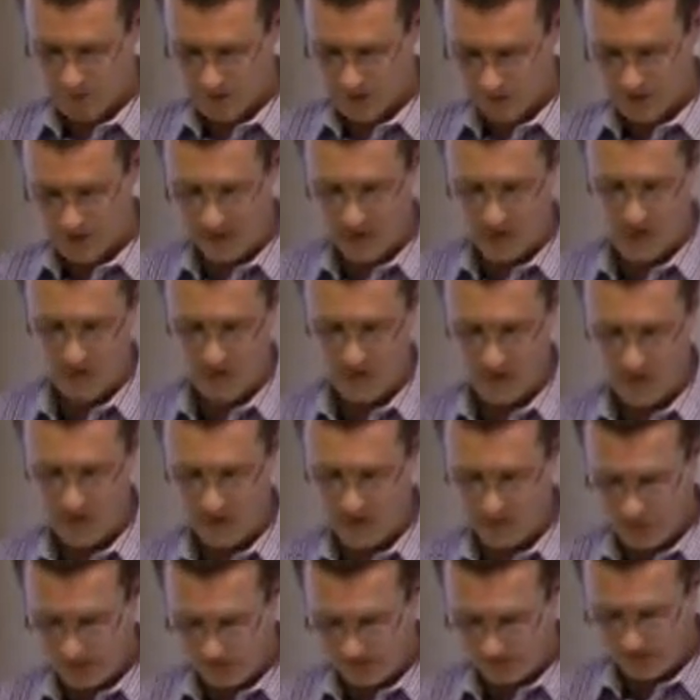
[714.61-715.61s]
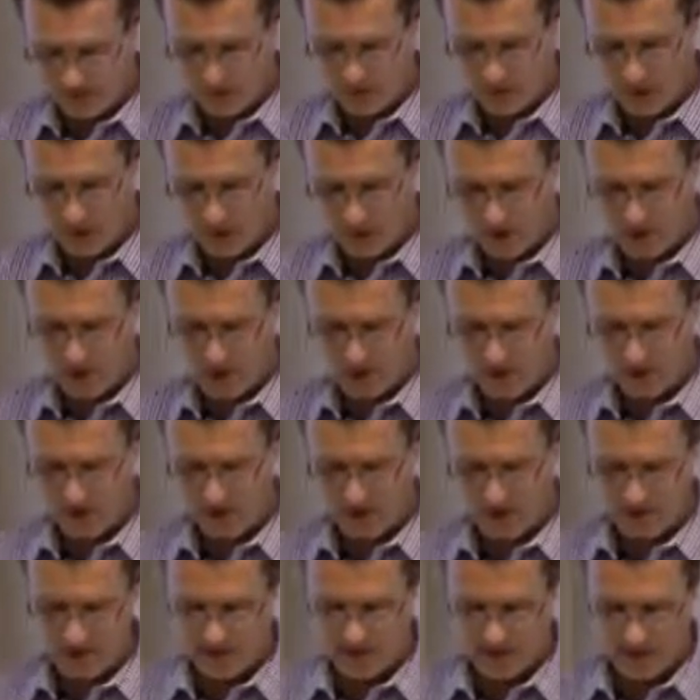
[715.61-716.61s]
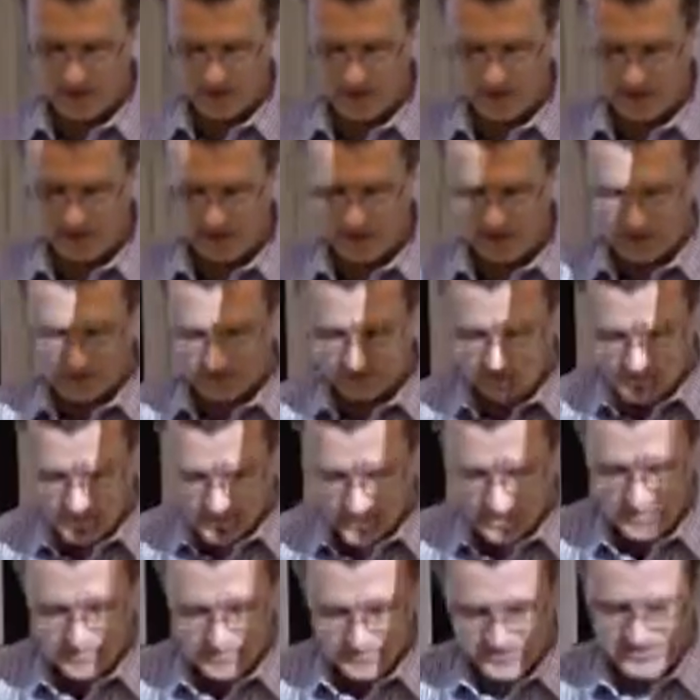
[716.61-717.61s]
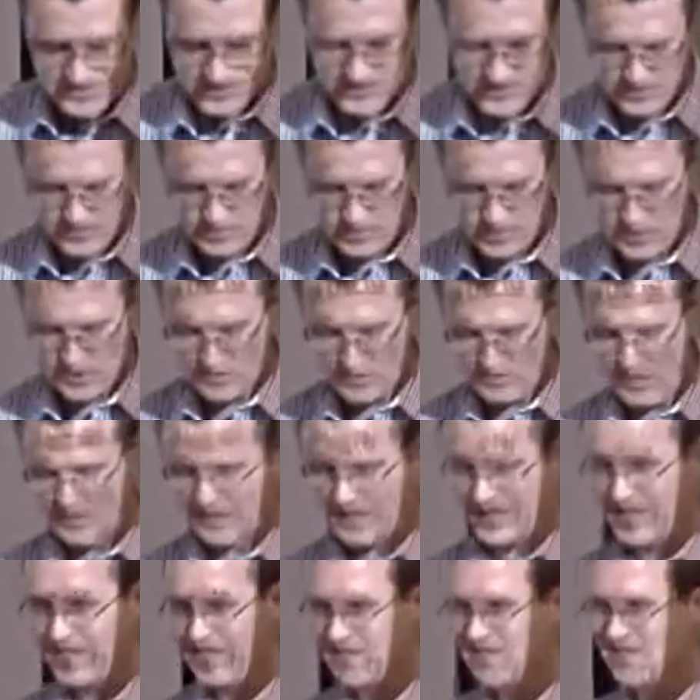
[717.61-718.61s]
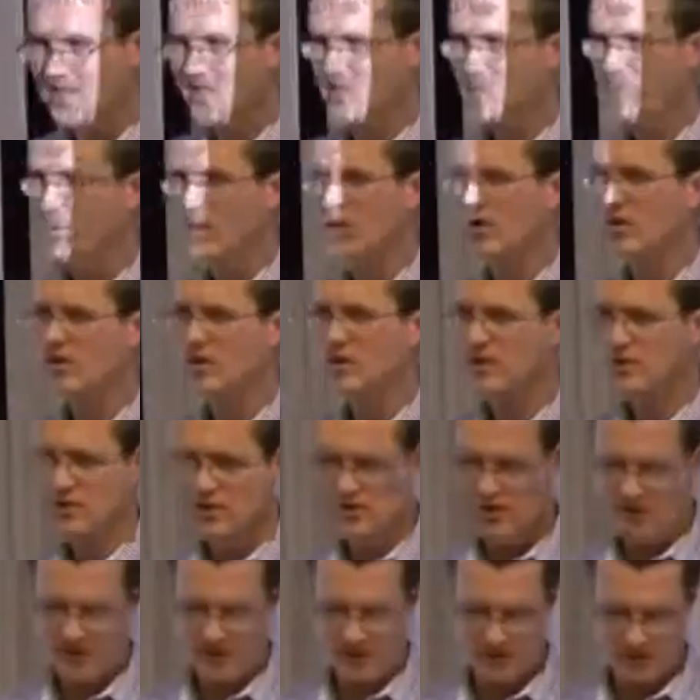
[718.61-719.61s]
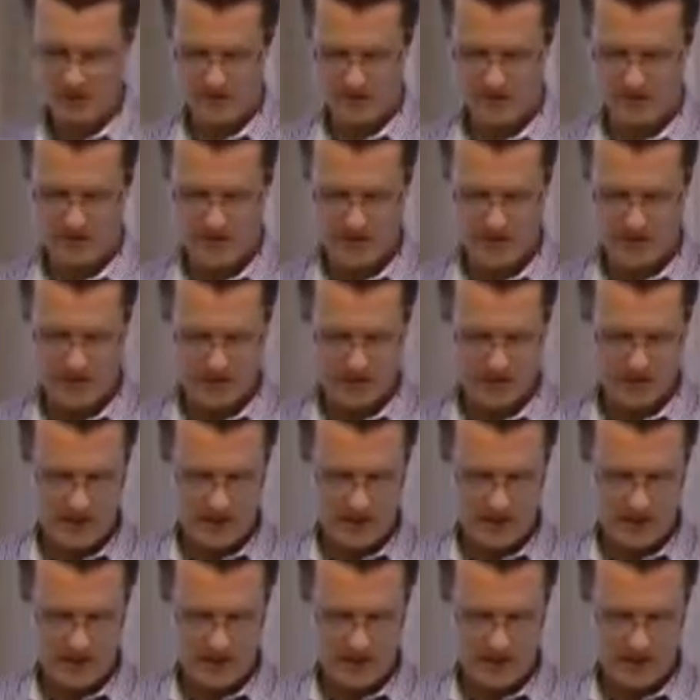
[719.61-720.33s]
customers' personal wants and needs, their perceptions, their experiences, okay,